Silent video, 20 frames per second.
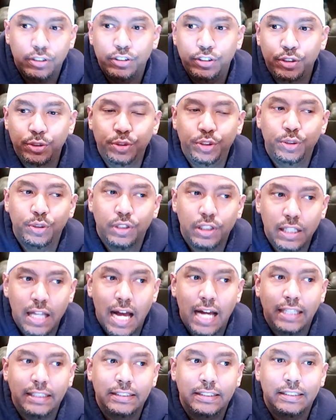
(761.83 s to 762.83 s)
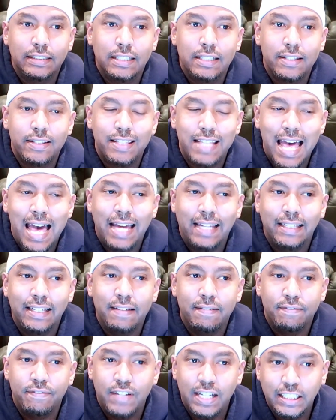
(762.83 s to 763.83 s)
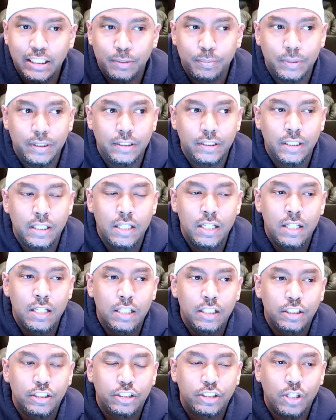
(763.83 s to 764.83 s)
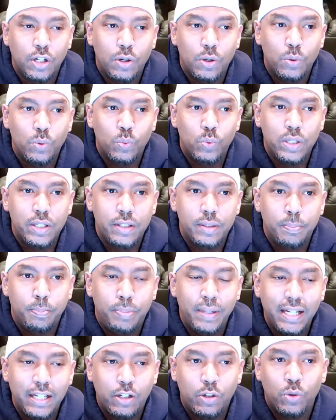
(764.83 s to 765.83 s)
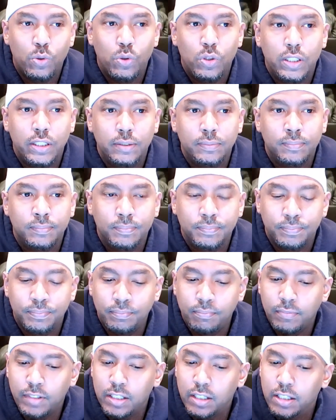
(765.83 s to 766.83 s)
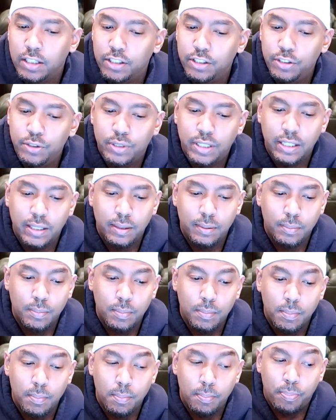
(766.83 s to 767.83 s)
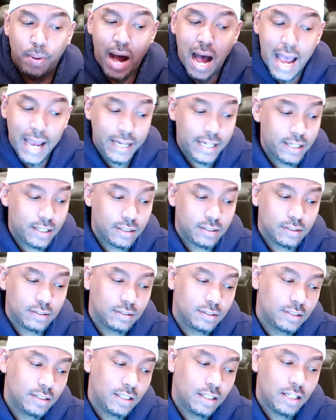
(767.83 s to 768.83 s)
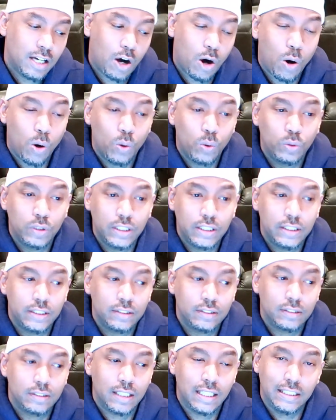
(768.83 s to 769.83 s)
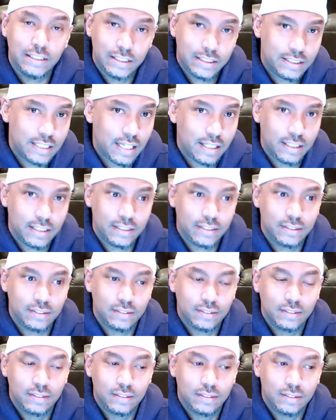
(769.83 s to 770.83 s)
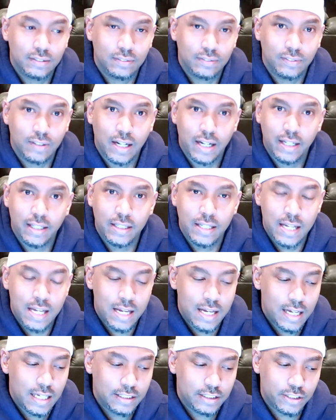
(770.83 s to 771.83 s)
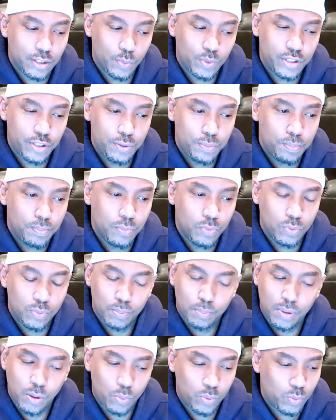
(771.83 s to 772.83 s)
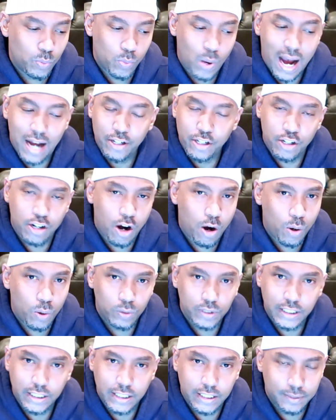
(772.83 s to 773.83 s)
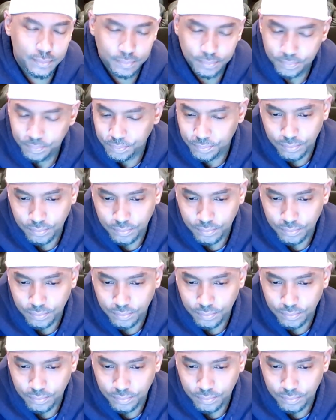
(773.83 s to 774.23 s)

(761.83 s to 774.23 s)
utilize that investment? So with Bitcoin, you can buy it, hold it, and sell it, right? And so while you're holding it,